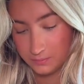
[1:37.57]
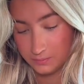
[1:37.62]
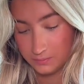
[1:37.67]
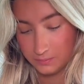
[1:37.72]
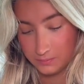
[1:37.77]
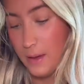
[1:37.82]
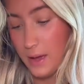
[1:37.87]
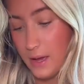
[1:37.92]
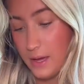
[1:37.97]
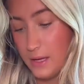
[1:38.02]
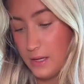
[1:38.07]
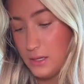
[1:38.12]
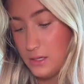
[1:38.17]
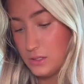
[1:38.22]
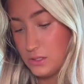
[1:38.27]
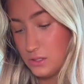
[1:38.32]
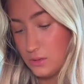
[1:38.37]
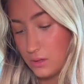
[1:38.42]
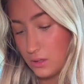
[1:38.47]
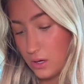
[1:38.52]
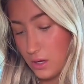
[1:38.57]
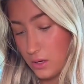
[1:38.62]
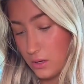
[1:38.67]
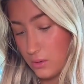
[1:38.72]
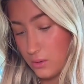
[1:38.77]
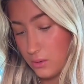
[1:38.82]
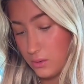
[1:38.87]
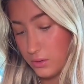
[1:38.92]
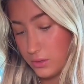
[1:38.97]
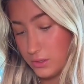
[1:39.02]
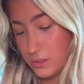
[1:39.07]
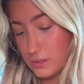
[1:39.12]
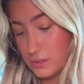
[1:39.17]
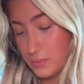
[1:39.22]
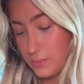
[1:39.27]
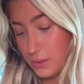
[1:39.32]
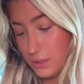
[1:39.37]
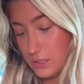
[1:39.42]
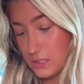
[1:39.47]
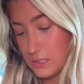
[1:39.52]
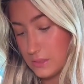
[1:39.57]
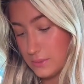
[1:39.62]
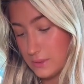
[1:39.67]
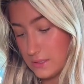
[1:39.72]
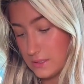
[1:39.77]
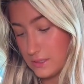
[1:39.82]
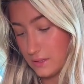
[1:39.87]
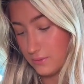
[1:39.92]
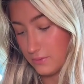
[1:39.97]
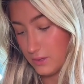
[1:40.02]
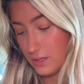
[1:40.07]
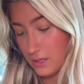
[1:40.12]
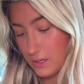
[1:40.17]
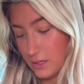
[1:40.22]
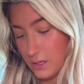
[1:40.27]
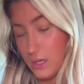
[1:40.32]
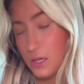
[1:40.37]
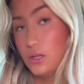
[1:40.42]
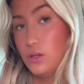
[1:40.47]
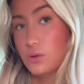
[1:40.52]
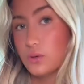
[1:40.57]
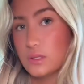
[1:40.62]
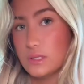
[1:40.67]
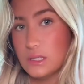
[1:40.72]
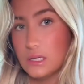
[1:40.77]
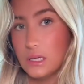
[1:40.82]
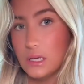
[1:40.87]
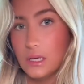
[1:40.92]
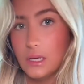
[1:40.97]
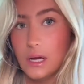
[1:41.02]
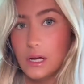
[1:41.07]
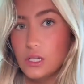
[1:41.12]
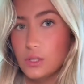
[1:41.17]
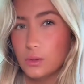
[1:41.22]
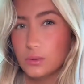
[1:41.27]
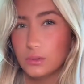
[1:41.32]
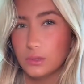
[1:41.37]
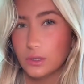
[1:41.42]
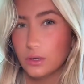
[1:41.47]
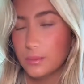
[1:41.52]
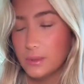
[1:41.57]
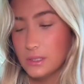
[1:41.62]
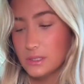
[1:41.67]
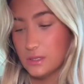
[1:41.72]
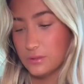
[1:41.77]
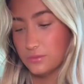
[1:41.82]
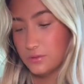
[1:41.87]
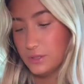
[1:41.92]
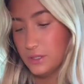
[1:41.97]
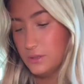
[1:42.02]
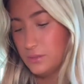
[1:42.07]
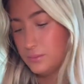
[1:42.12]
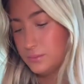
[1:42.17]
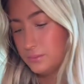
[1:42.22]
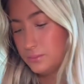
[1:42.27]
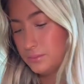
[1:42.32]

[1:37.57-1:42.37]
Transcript: My tunacado order is pretty specific, and you'll see I do it a little bit different.